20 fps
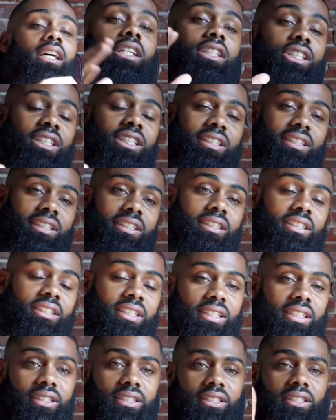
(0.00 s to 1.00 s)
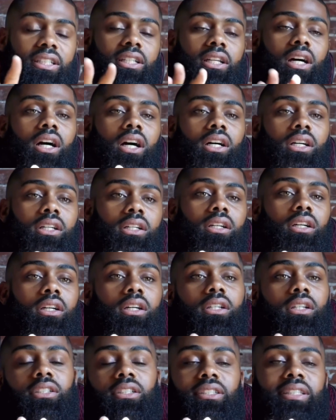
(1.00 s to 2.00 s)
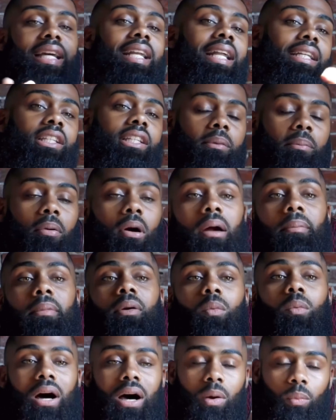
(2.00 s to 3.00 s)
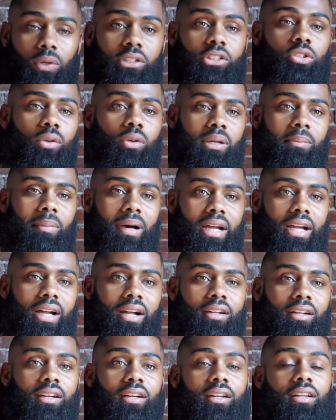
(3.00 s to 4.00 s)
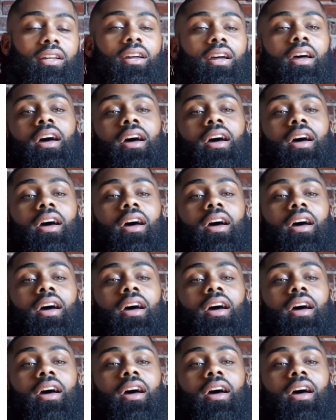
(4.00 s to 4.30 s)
She stayed at the apartment while I went to go get my hair cut.